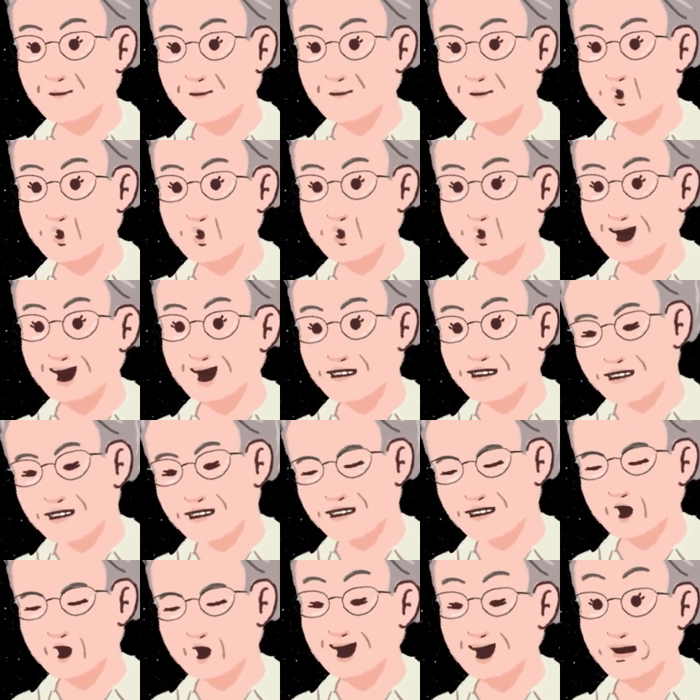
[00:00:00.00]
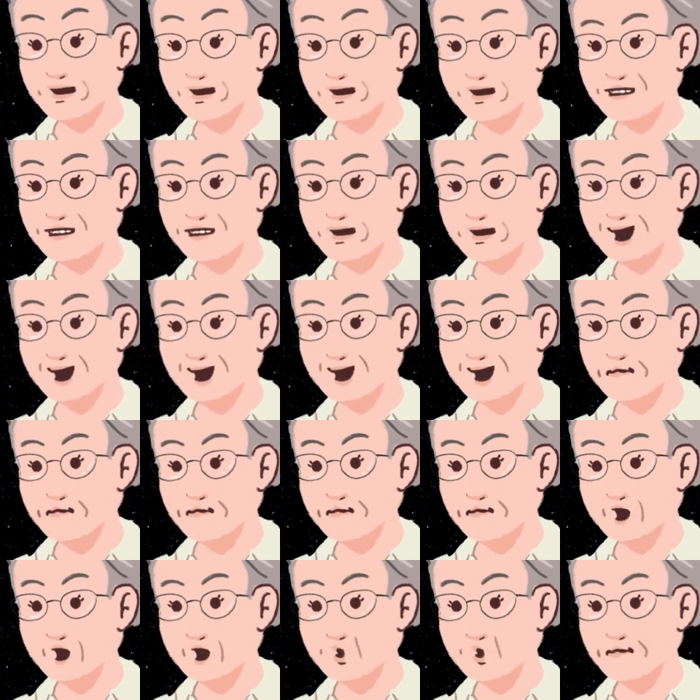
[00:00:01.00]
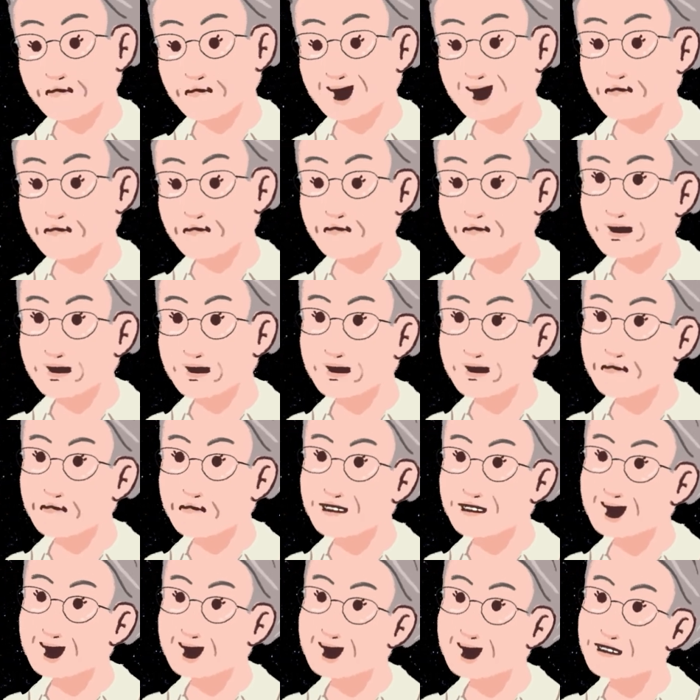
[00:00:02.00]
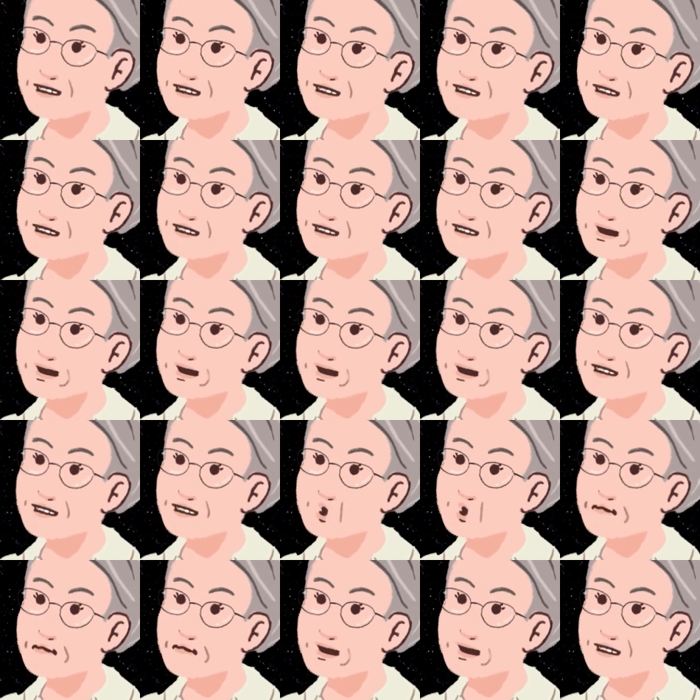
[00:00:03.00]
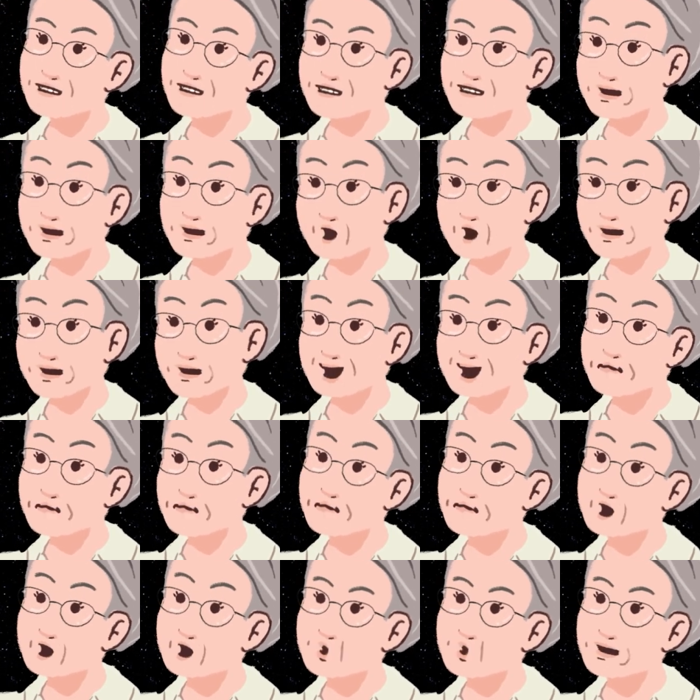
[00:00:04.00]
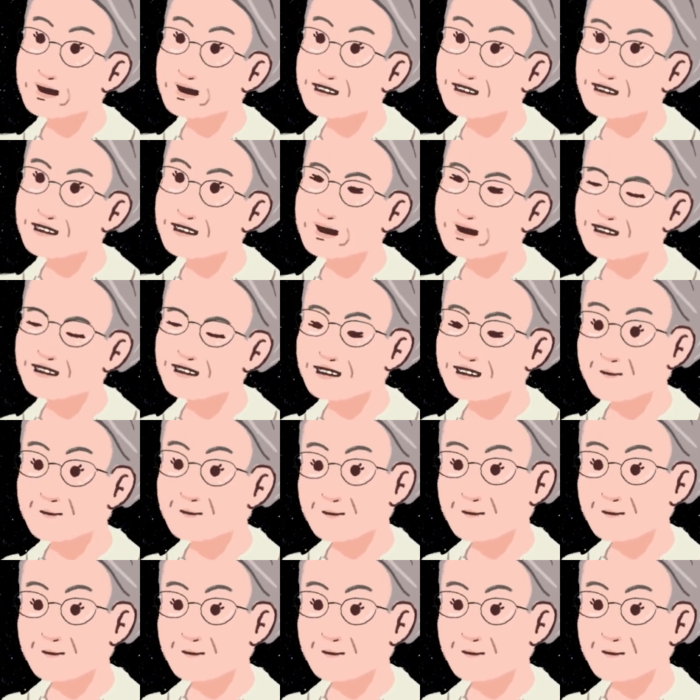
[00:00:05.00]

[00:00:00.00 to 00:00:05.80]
You have no idea of how many things are still to be discovered about the universe.